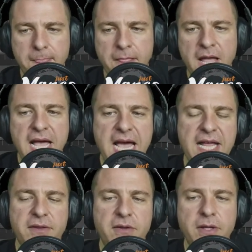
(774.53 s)

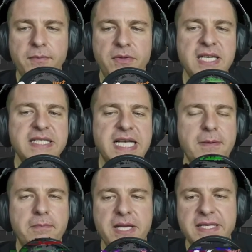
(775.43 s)
And this can
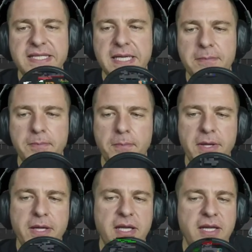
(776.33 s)
be simply
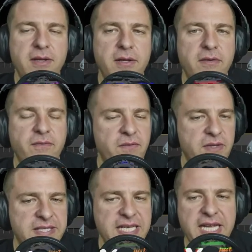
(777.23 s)

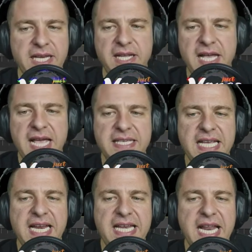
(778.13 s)
seen as a
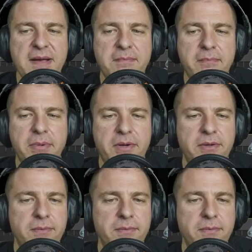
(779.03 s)
number